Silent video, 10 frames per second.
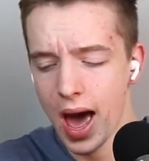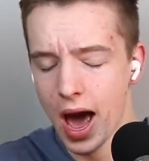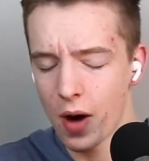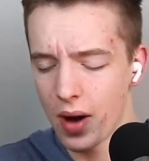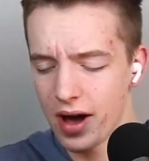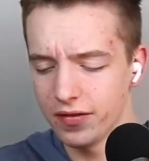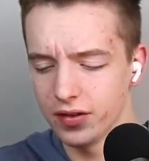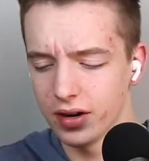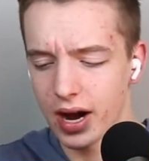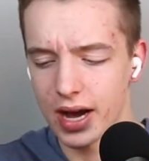
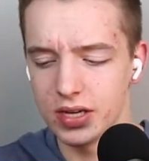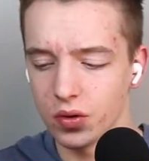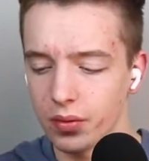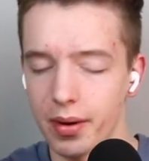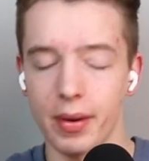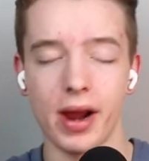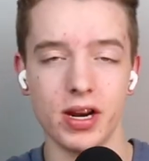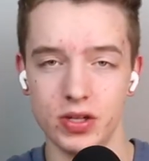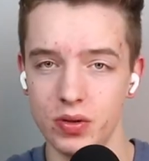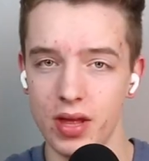However, I don't remember how to
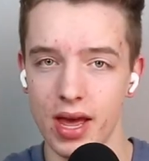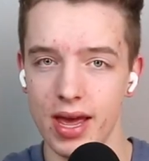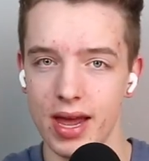do that,